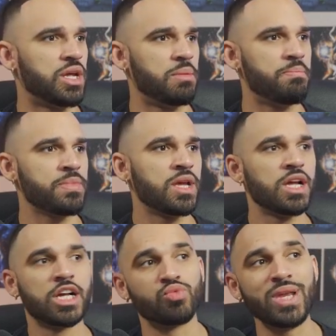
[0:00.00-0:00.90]
him
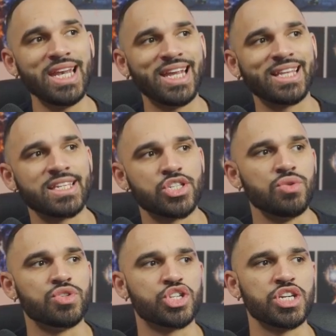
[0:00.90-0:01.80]
because we need to get this
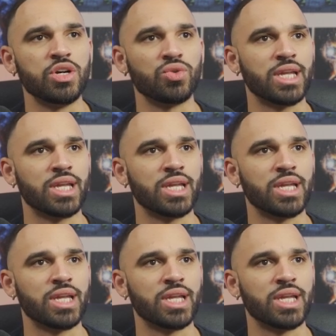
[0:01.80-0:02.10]
dude's shield